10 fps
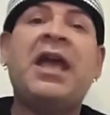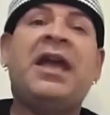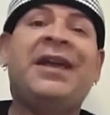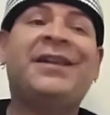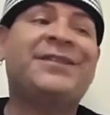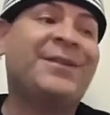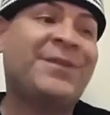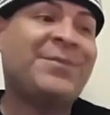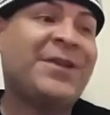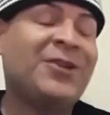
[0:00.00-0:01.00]
And
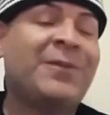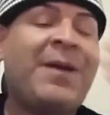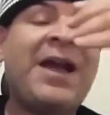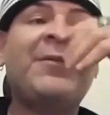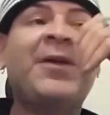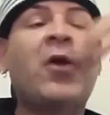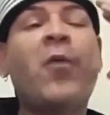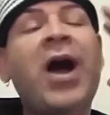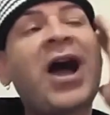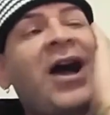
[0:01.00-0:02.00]
sometimes I look back, I'm
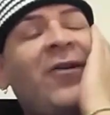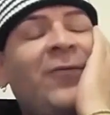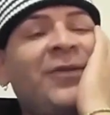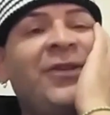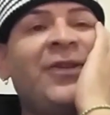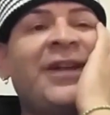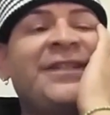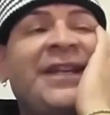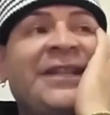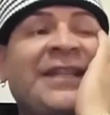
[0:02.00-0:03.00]
like, wow, you know,
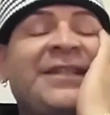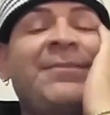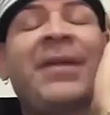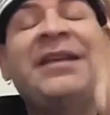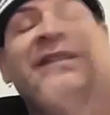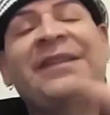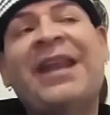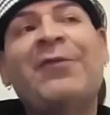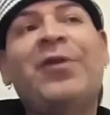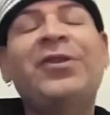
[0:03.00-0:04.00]
that's amazing
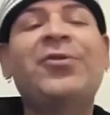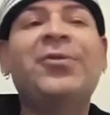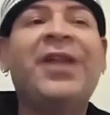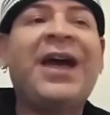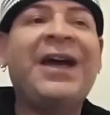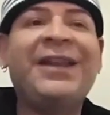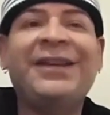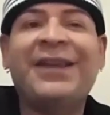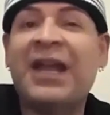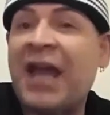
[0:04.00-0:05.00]
that I went through that,
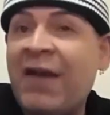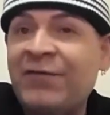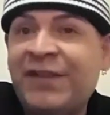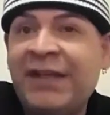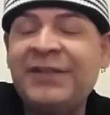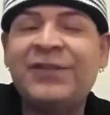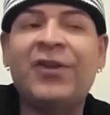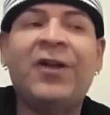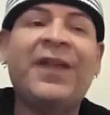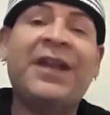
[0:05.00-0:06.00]
and I have dates
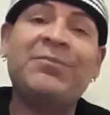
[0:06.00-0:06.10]
and all that.